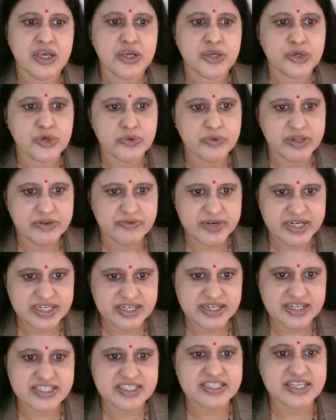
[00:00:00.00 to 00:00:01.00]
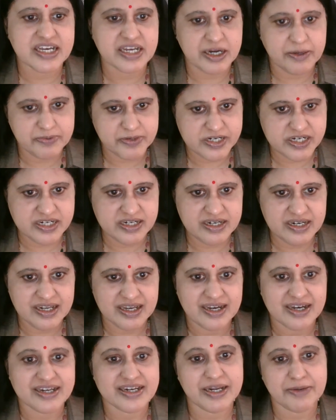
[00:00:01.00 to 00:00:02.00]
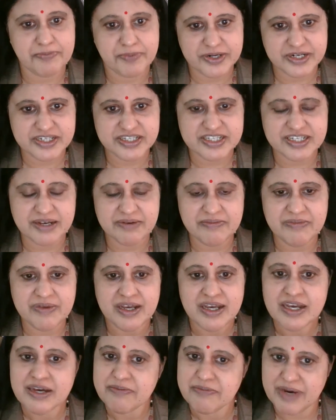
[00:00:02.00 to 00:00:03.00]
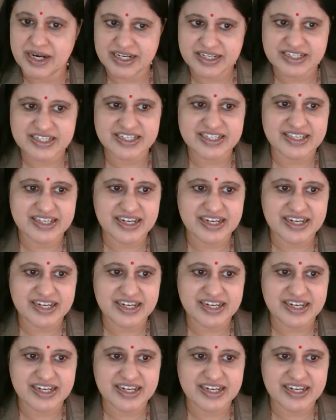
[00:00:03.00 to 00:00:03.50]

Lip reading: You will witness corruption, nepotism, might is